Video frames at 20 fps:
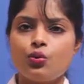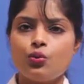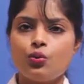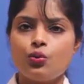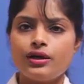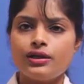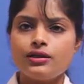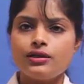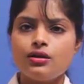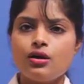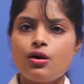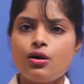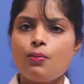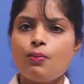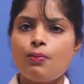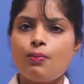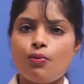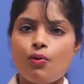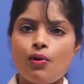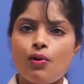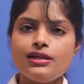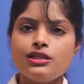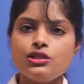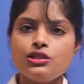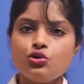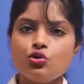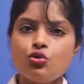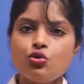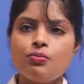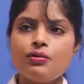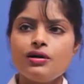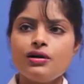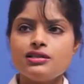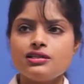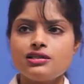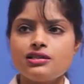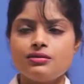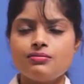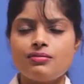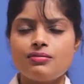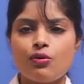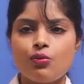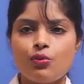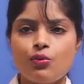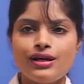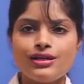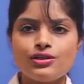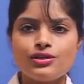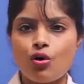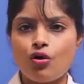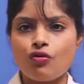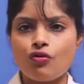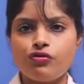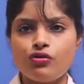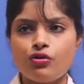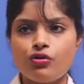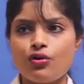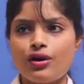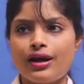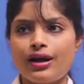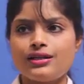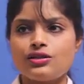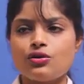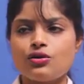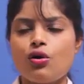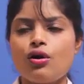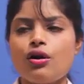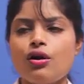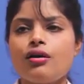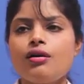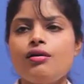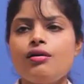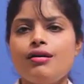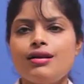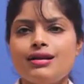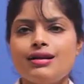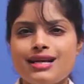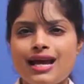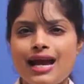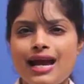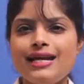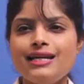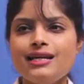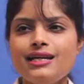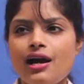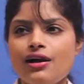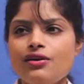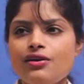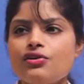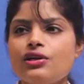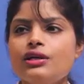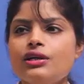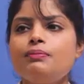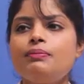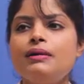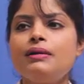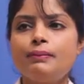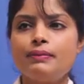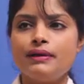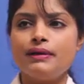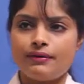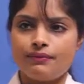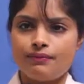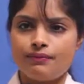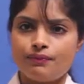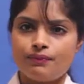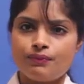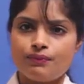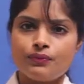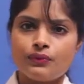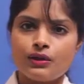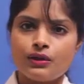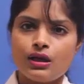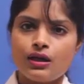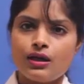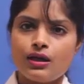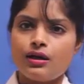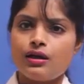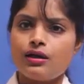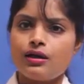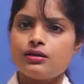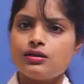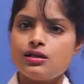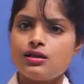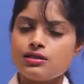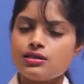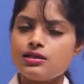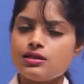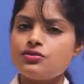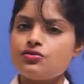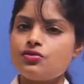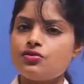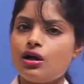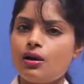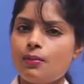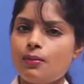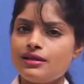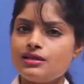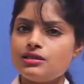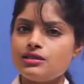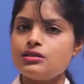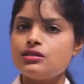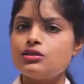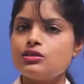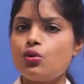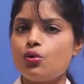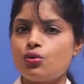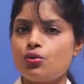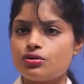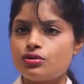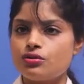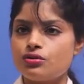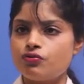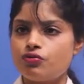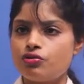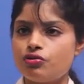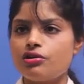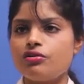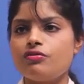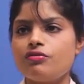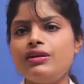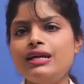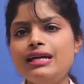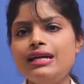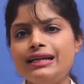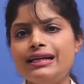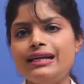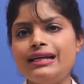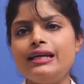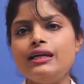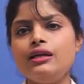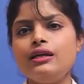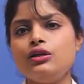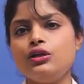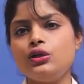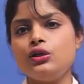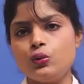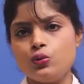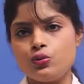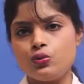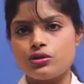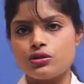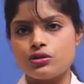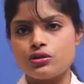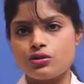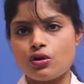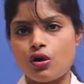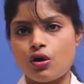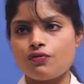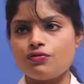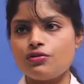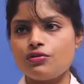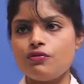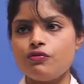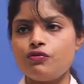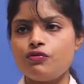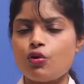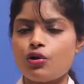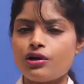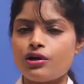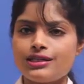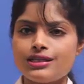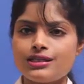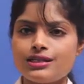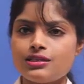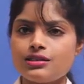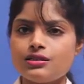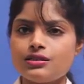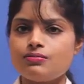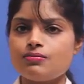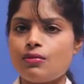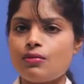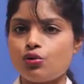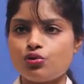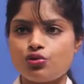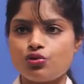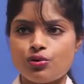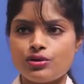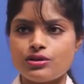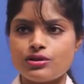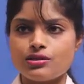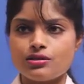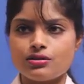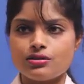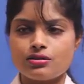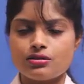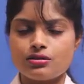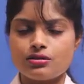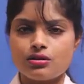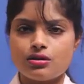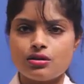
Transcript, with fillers: with zero point two percent by weight of fluoride or nine hundred p p m. This is recommended dose for a weekly use of the fluoridated mouth rinses